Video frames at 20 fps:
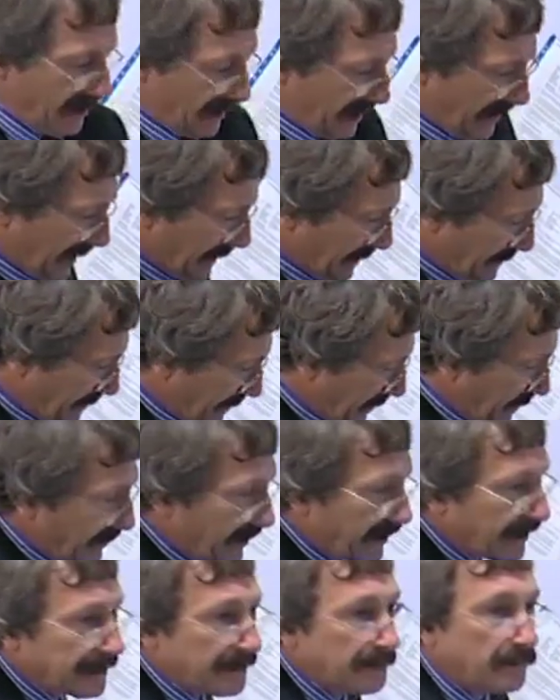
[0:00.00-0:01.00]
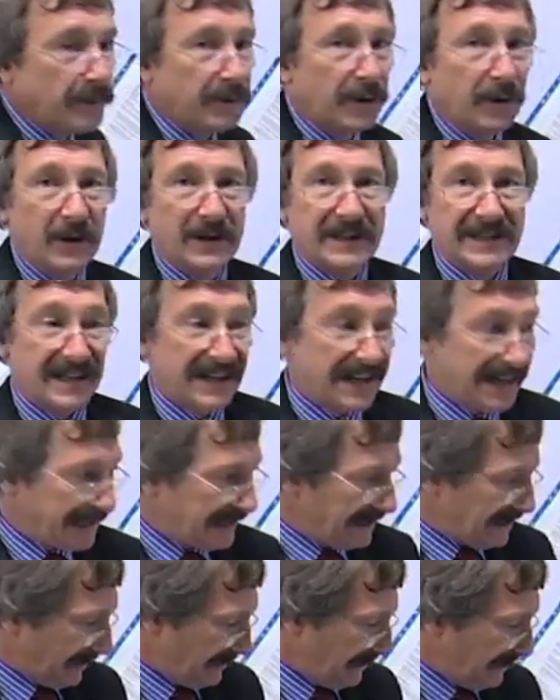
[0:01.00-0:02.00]
and then it employs
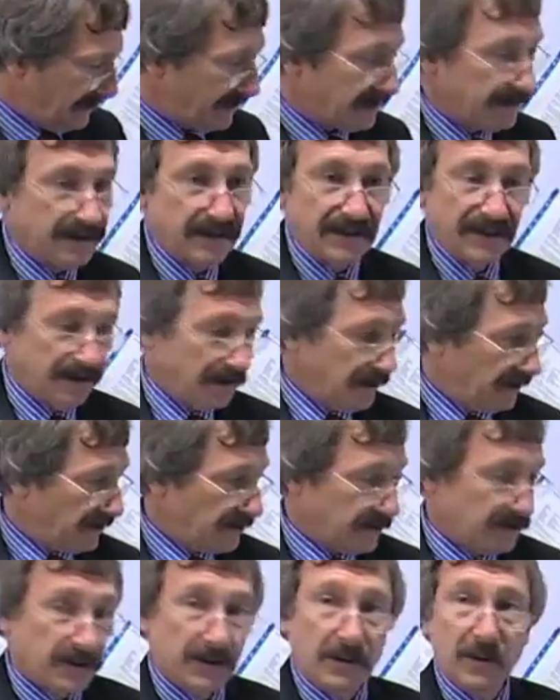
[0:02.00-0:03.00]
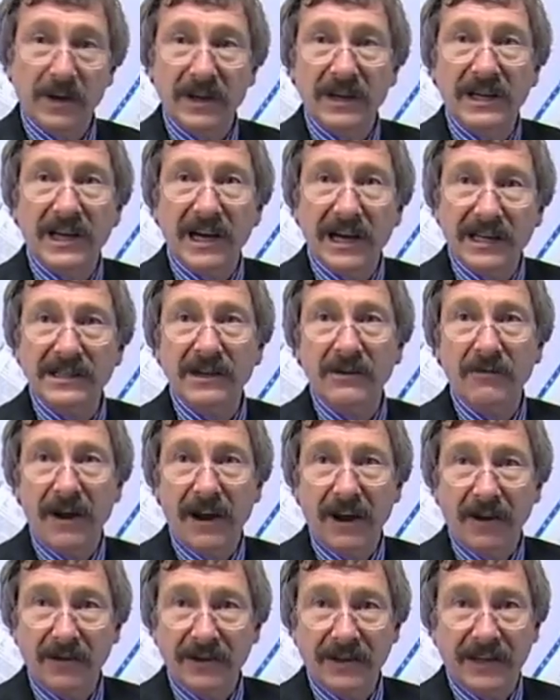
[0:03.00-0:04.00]
lasers to cut
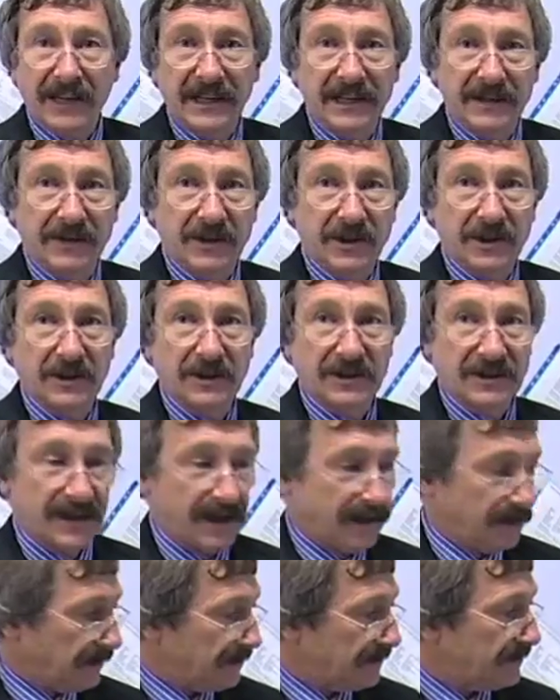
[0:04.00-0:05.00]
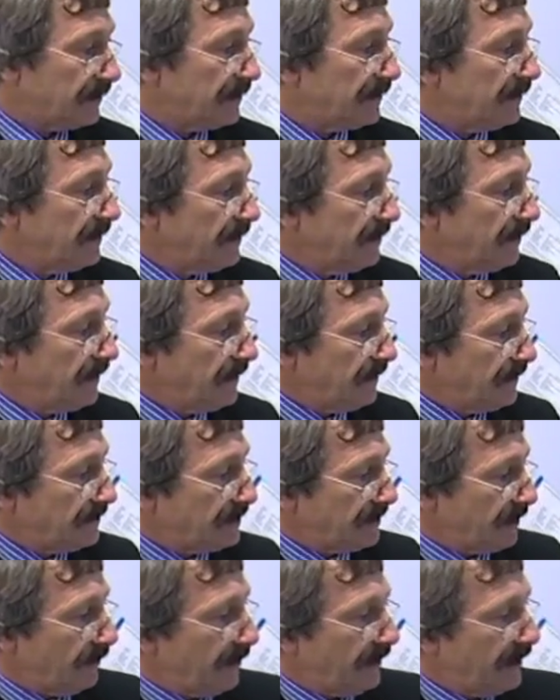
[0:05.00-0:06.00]
around individual cells.
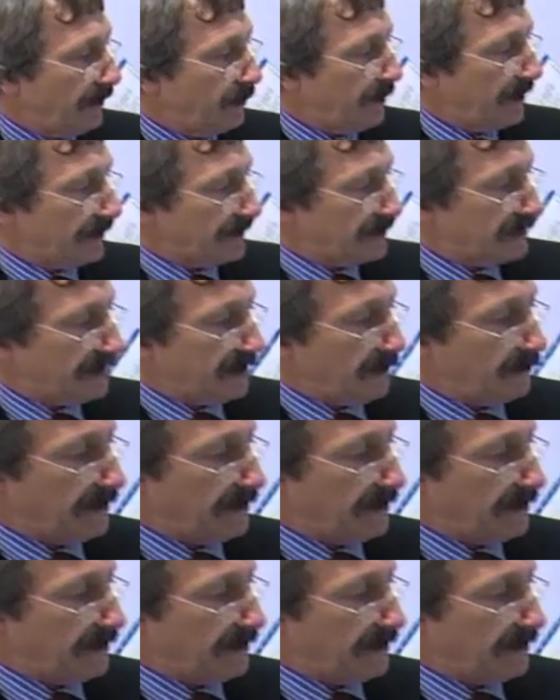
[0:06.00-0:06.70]
So here we can see a